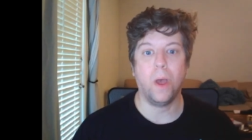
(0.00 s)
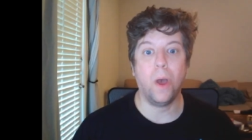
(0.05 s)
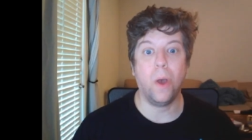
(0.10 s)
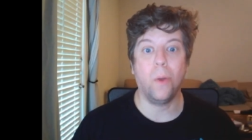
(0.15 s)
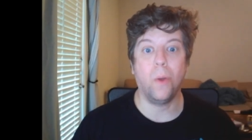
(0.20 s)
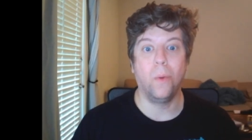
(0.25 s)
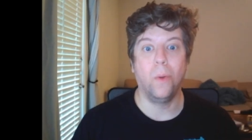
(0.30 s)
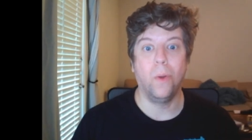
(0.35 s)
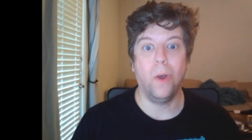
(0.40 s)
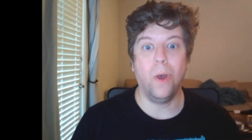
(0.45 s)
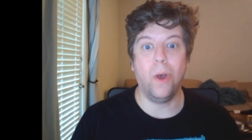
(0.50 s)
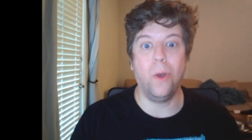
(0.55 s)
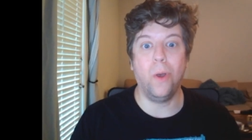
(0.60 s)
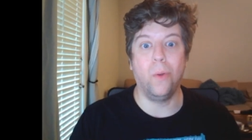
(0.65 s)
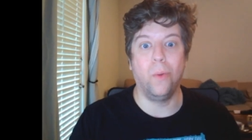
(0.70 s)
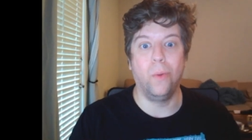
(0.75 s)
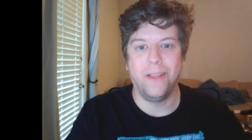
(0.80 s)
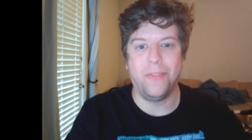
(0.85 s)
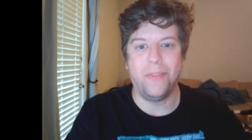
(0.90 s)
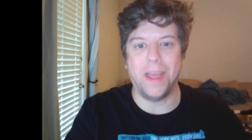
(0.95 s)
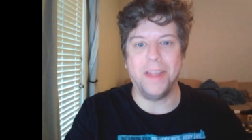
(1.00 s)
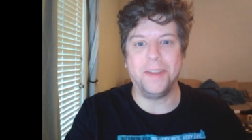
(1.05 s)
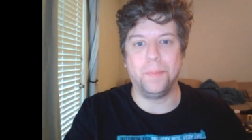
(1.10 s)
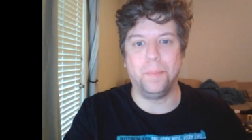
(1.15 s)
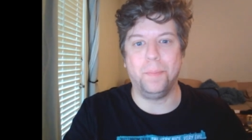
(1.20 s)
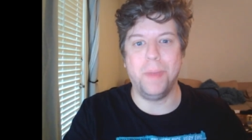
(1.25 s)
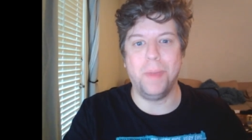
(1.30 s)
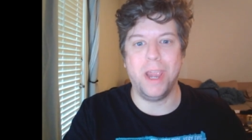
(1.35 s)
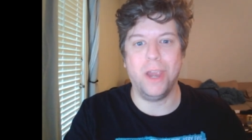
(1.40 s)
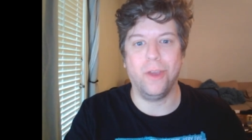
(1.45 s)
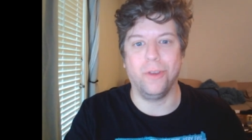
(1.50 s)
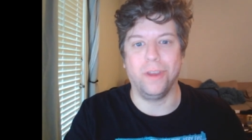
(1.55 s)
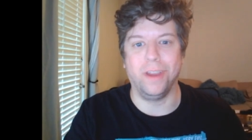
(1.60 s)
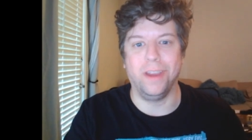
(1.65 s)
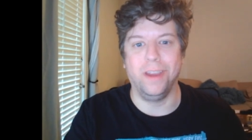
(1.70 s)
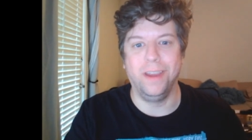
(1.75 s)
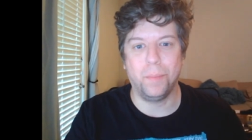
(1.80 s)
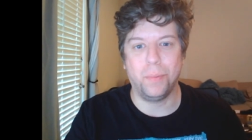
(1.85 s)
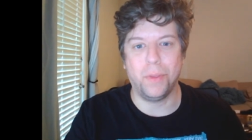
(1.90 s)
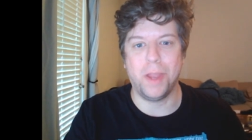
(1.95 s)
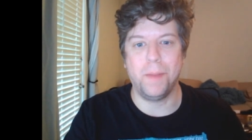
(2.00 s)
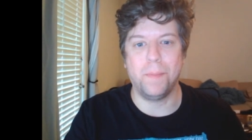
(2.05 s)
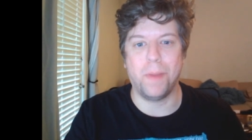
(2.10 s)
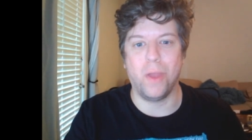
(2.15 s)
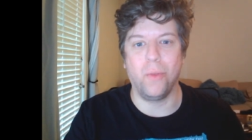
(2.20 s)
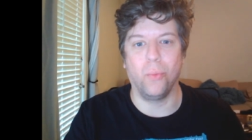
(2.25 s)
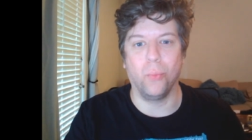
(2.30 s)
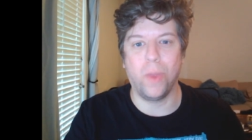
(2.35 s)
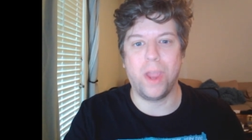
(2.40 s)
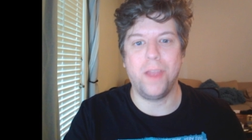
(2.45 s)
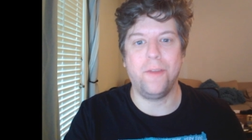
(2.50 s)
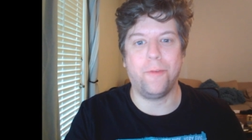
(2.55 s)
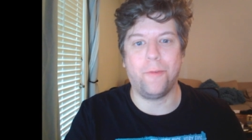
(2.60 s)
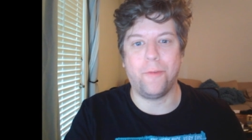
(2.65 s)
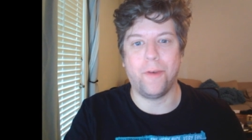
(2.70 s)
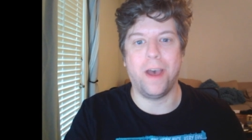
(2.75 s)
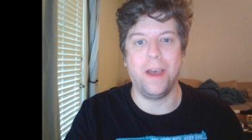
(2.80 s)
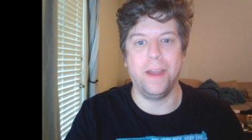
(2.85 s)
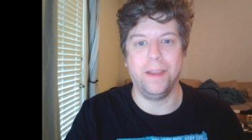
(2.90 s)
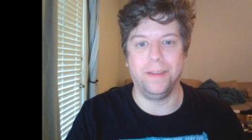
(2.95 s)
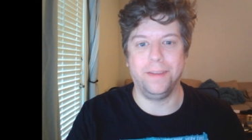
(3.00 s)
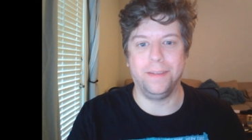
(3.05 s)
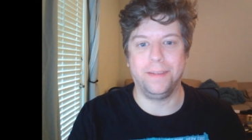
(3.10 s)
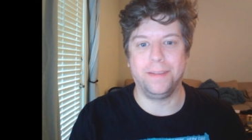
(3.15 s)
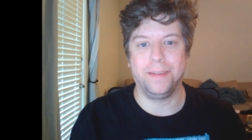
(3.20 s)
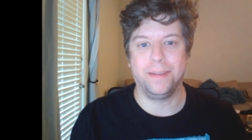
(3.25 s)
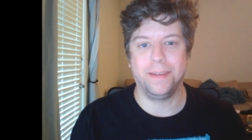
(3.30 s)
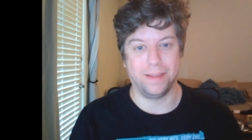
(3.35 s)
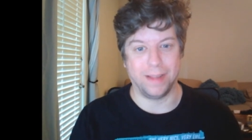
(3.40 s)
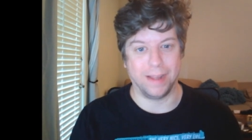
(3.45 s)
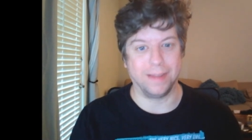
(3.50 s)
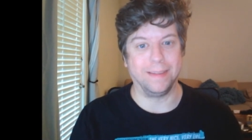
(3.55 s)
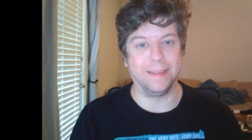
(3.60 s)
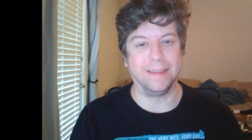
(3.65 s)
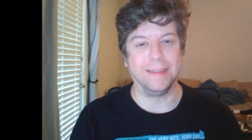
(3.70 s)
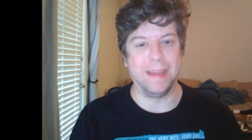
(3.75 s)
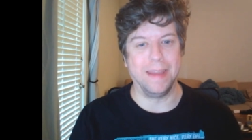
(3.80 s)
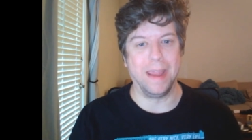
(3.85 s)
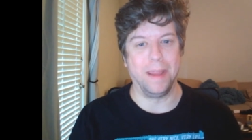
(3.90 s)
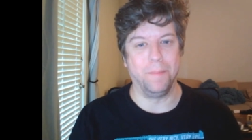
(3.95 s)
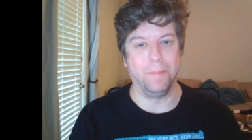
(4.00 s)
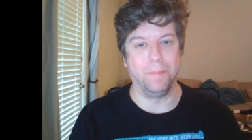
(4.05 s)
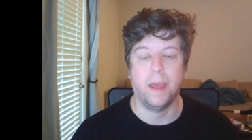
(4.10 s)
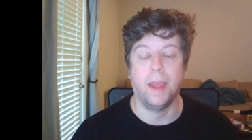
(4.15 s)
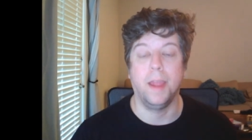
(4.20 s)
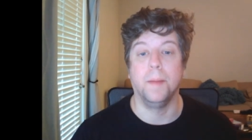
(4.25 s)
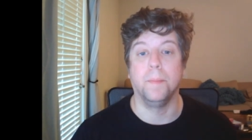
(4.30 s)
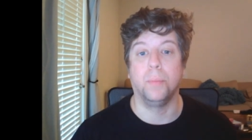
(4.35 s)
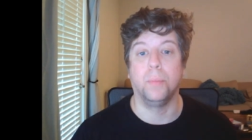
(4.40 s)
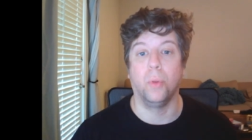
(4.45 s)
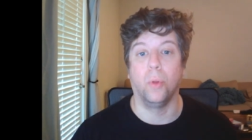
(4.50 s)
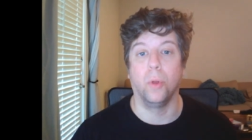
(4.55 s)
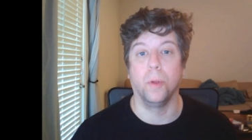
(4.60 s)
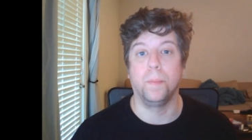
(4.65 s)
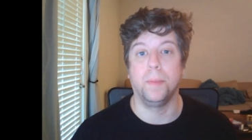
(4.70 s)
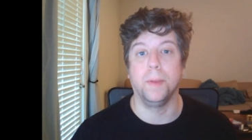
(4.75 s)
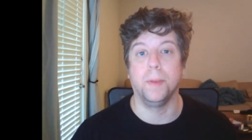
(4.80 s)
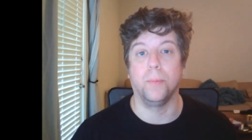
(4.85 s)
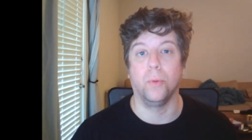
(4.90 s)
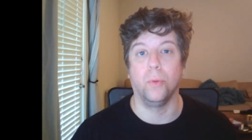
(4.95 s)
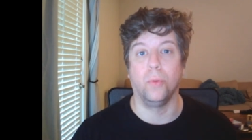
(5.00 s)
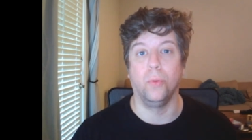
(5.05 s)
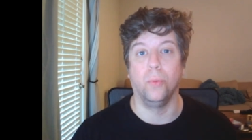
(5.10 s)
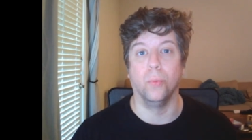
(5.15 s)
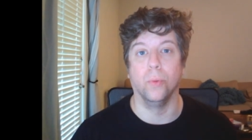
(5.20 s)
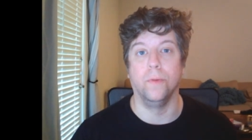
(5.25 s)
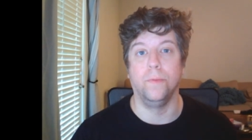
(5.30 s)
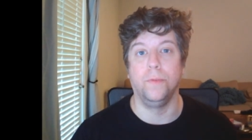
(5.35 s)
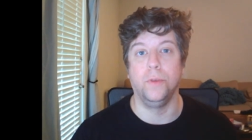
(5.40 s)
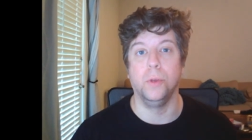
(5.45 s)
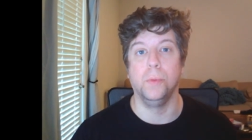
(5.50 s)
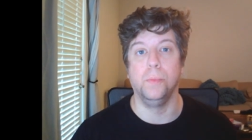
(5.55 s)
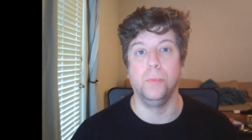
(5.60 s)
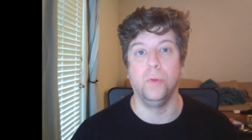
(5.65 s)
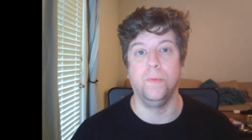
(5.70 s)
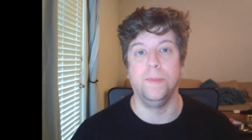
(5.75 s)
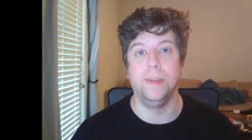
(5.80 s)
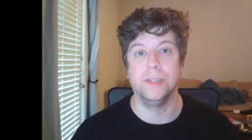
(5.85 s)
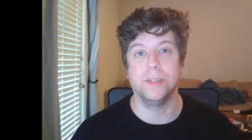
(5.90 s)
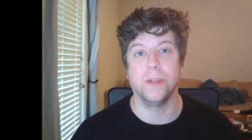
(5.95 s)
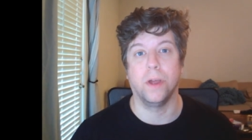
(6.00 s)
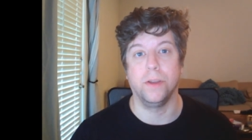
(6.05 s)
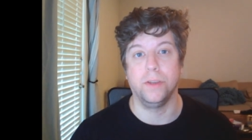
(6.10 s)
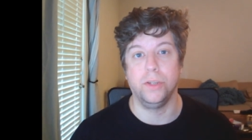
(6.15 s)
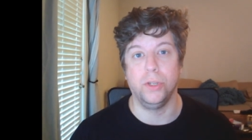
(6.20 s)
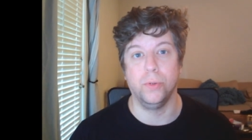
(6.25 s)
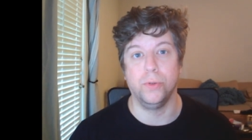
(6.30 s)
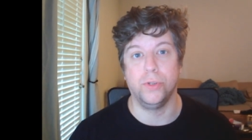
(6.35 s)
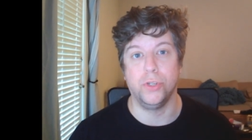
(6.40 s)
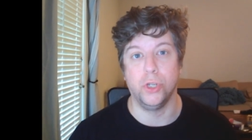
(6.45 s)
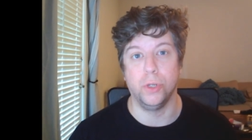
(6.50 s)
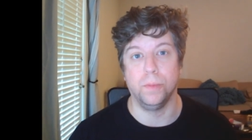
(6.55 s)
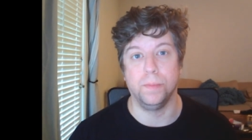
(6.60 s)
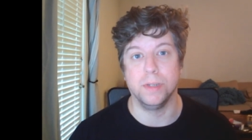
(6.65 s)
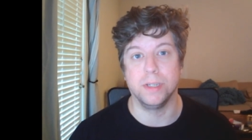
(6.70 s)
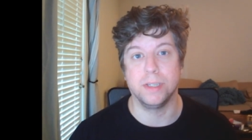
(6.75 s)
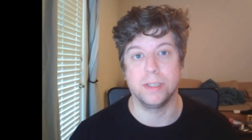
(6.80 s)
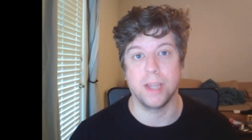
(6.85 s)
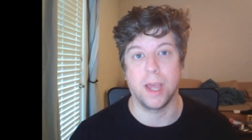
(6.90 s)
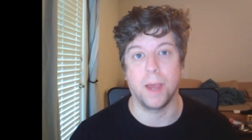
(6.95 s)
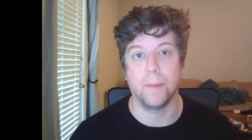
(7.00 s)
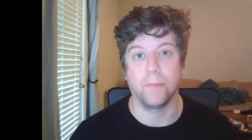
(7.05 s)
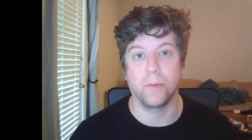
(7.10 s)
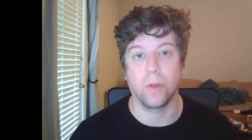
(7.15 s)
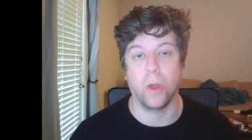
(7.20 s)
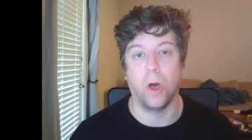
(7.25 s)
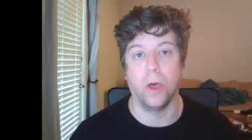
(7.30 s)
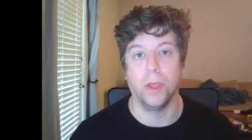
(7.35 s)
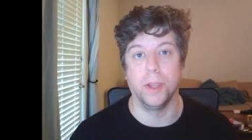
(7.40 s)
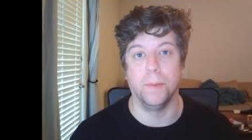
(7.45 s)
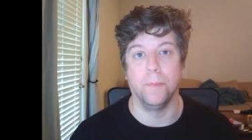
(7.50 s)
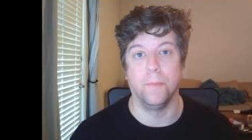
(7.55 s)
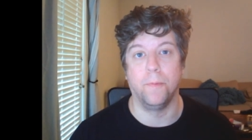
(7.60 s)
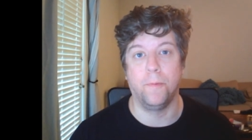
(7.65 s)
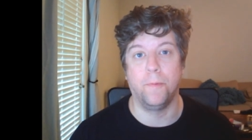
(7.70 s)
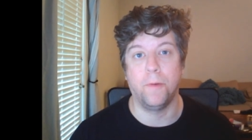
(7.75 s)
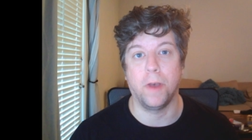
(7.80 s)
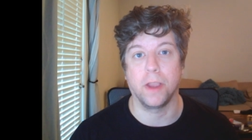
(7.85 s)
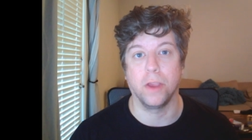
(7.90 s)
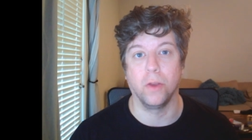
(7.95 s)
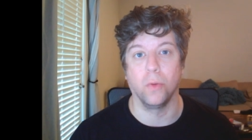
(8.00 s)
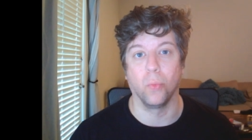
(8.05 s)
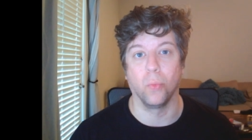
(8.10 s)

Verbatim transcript: Oh, that's Barry, played by Ray Fiennes. That's his name. I implore people who review movies on YouTube to stop calling him fucking